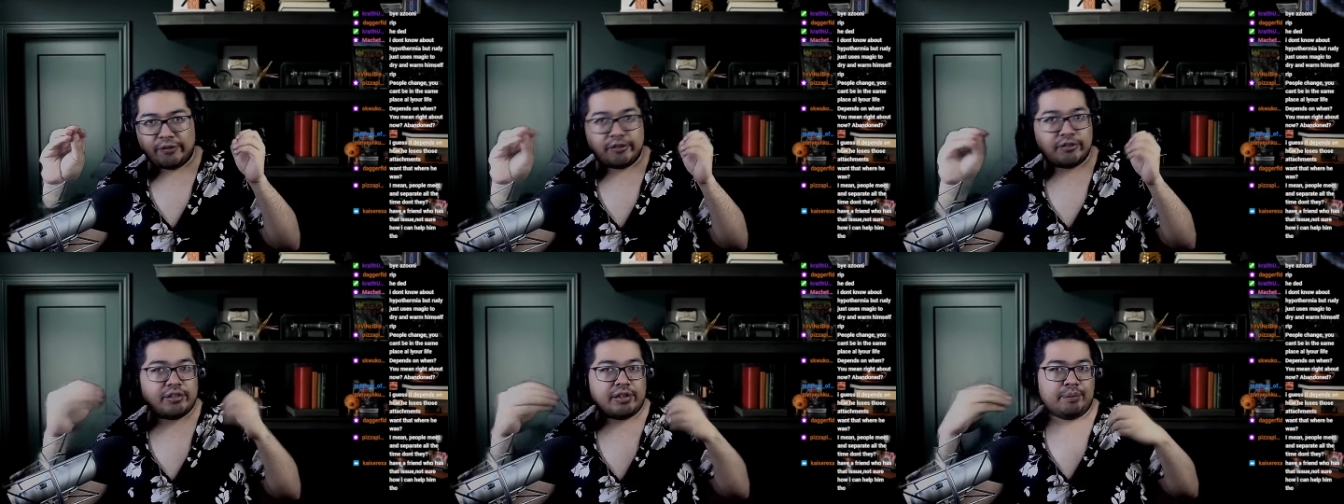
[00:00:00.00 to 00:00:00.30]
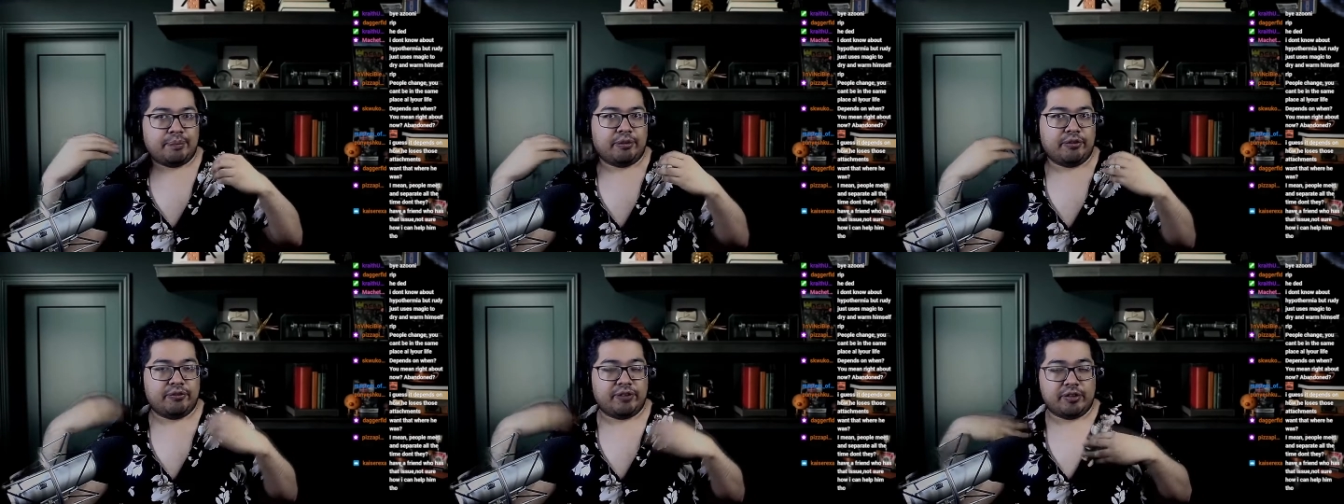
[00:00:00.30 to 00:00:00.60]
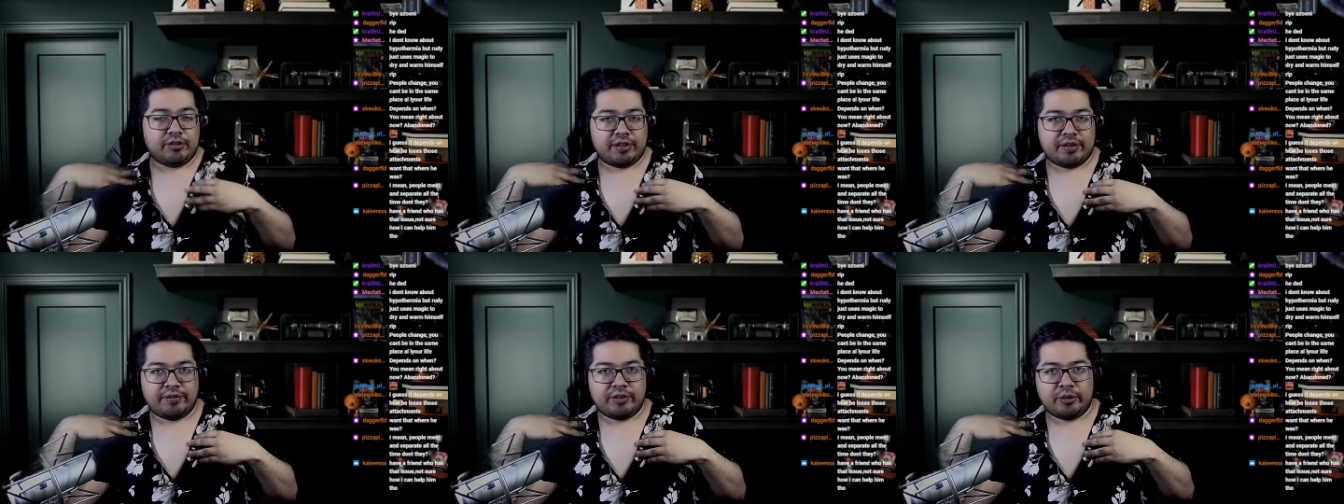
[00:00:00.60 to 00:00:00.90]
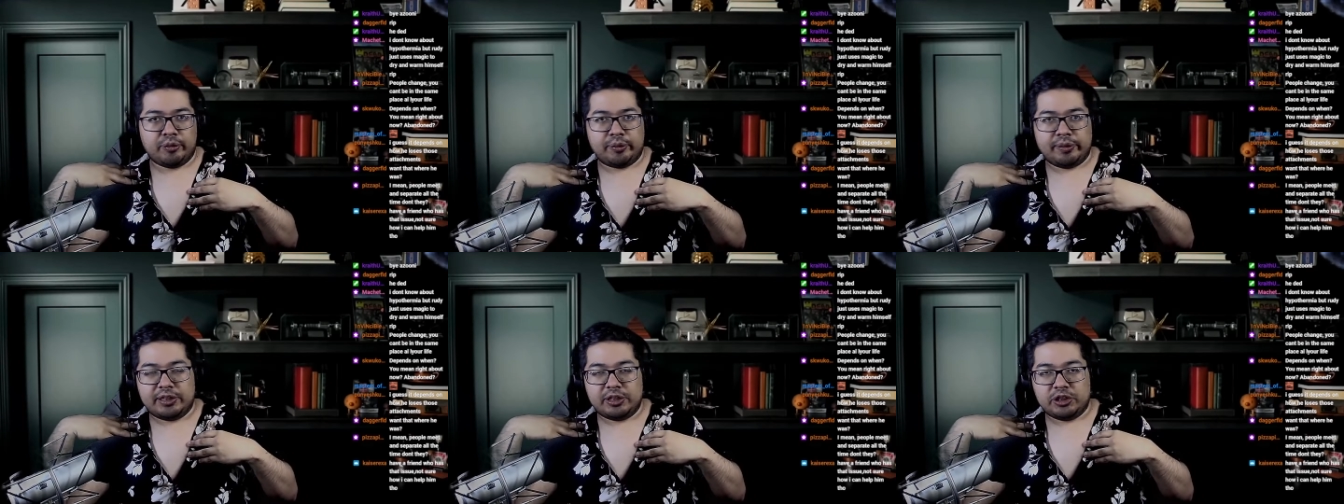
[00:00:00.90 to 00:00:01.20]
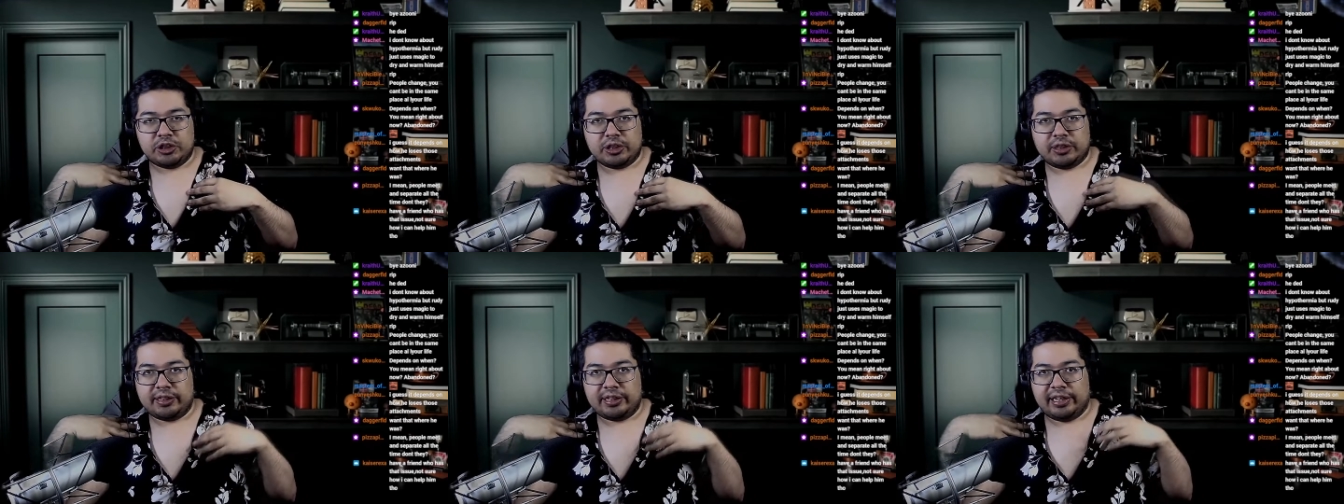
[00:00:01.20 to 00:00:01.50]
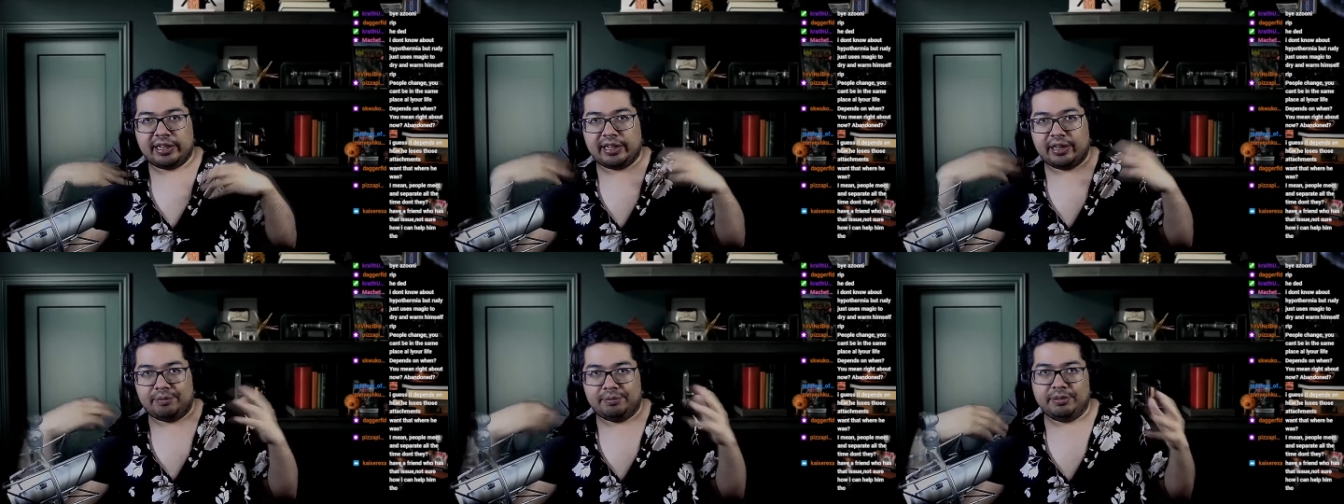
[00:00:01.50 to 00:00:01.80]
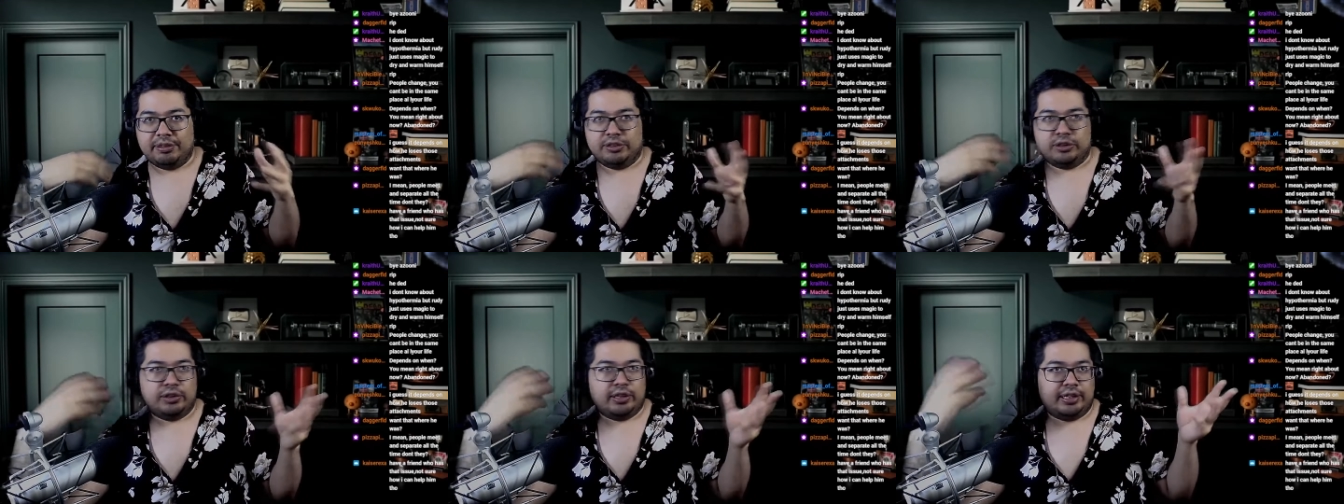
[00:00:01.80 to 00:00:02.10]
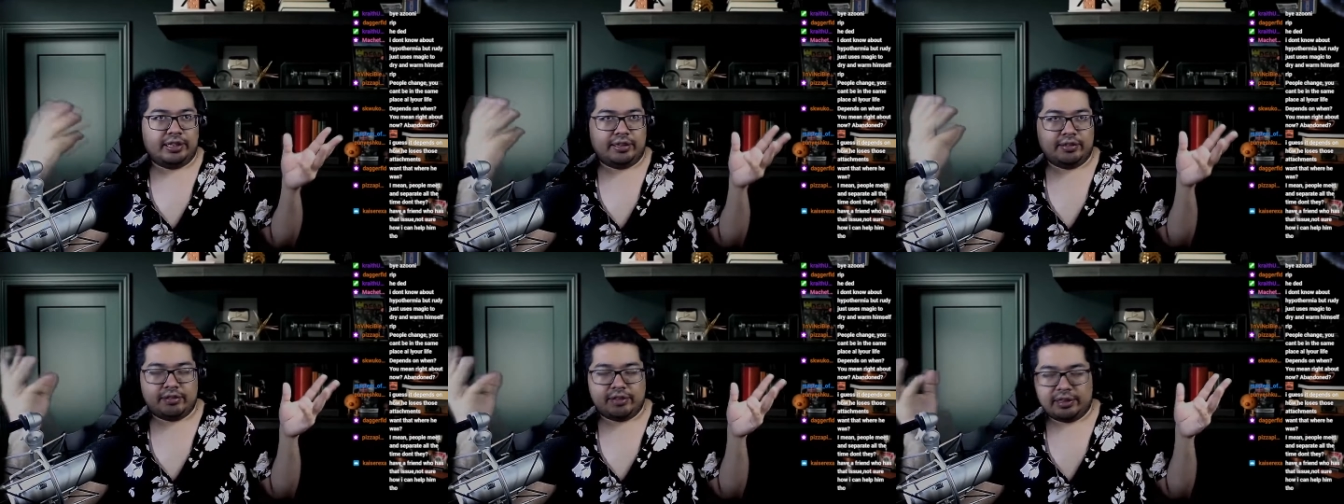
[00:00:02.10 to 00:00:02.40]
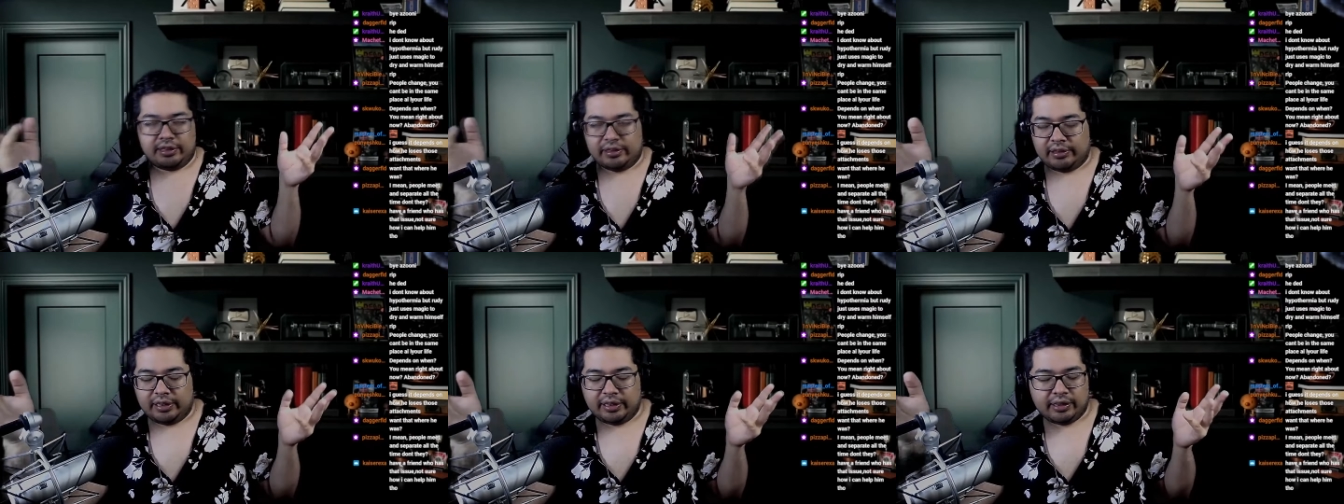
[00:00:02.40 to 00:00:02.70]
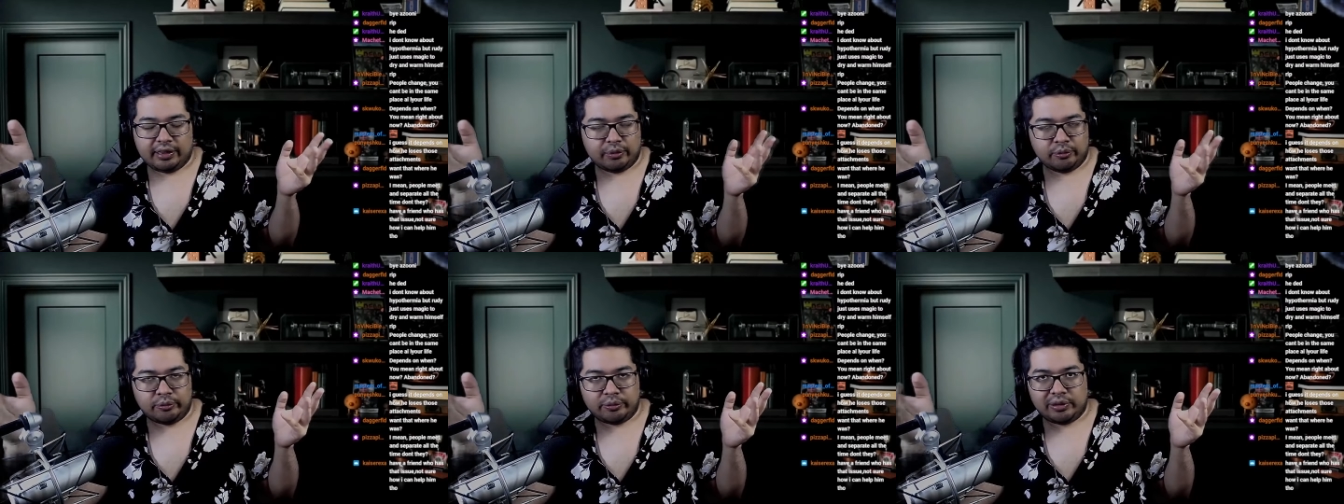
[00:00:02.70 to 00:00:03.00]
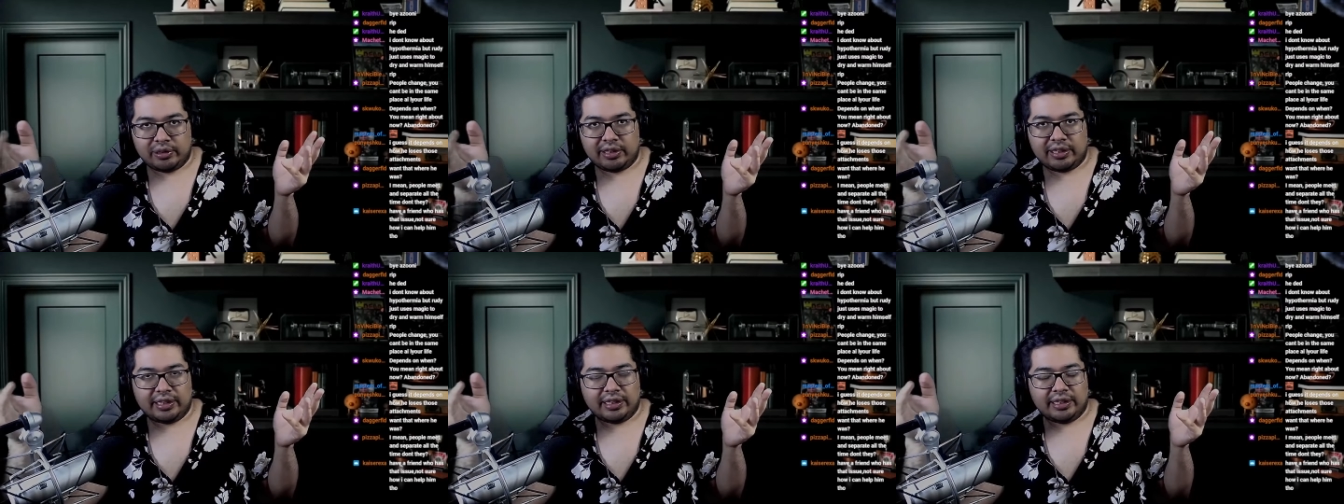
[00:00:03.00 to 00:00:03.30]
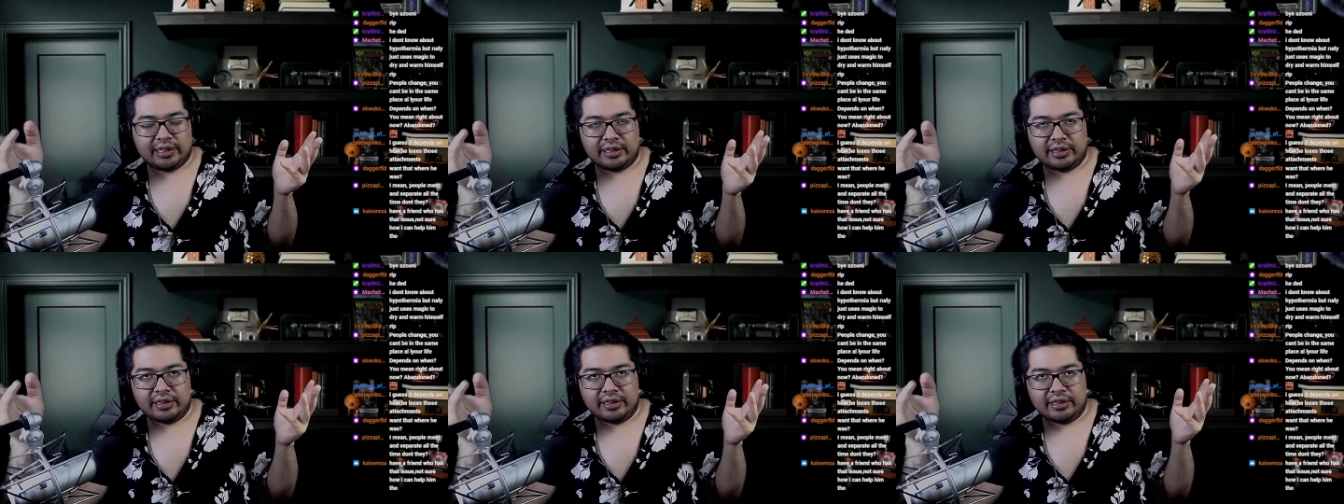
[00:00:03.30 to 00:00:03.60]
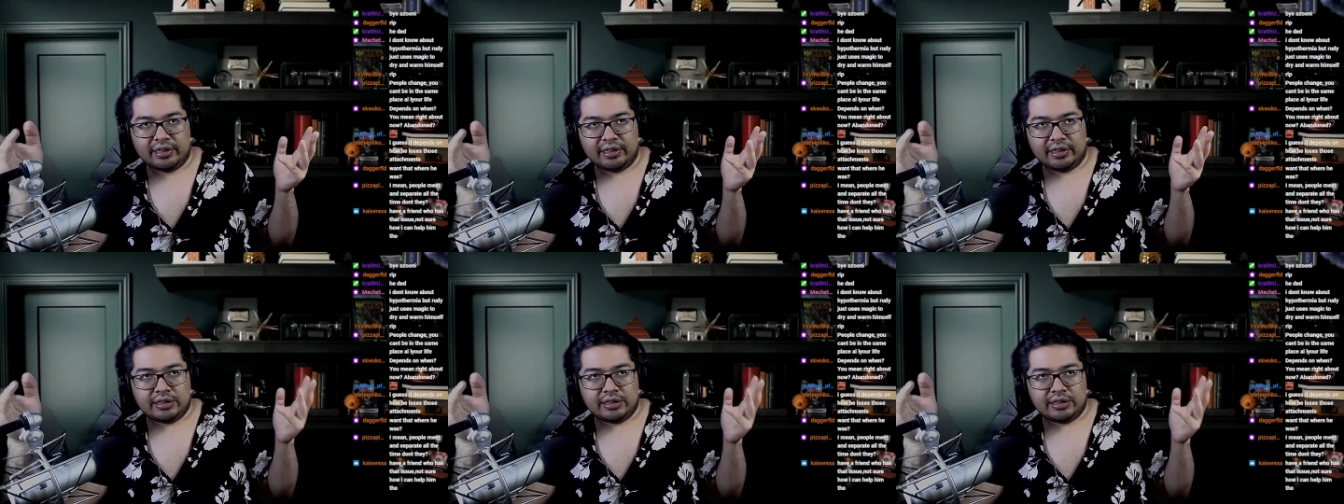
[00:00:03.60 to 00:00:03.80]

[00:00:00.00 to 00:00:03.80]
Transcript: for example, if I was having a really shitty day, I'm into, like, say, like, a really